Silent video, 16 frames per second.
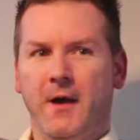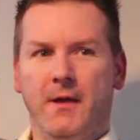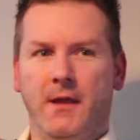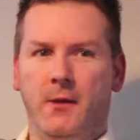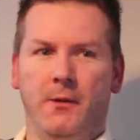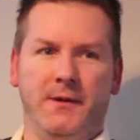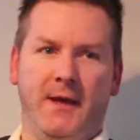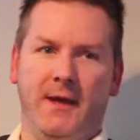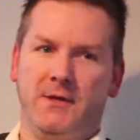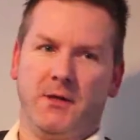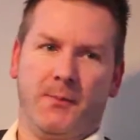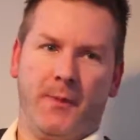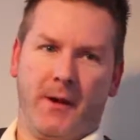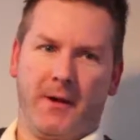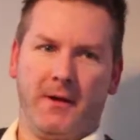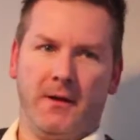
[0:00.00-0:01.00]
Nowadays you're
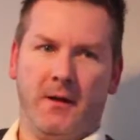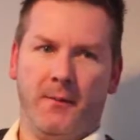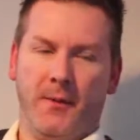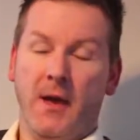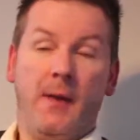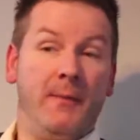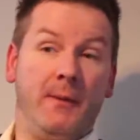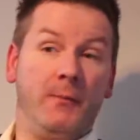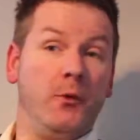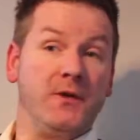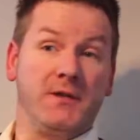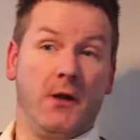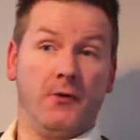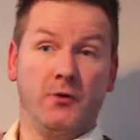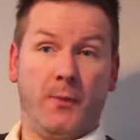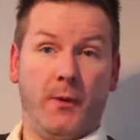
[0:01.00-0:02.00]
picking up. I'm not
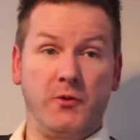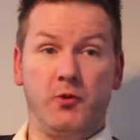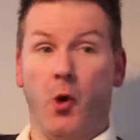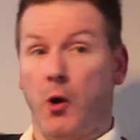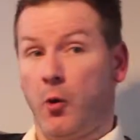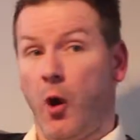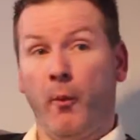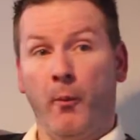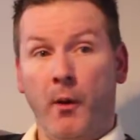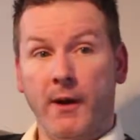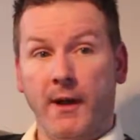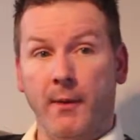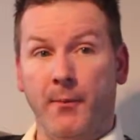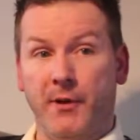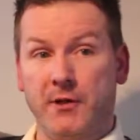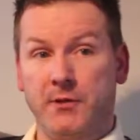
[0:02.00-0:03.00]
saying £100 not a lot of
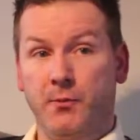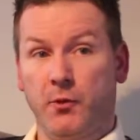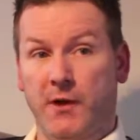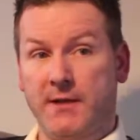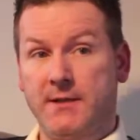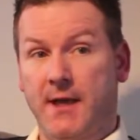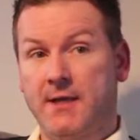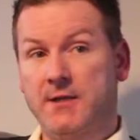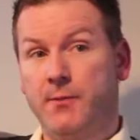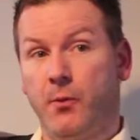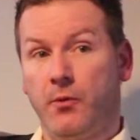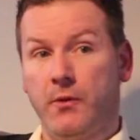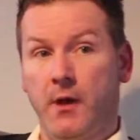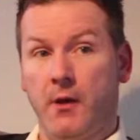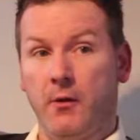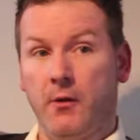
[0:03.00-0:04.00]
money, but it's more accessible
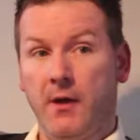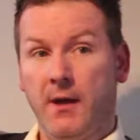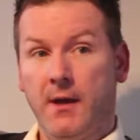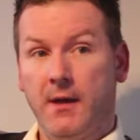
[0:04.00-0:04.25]
now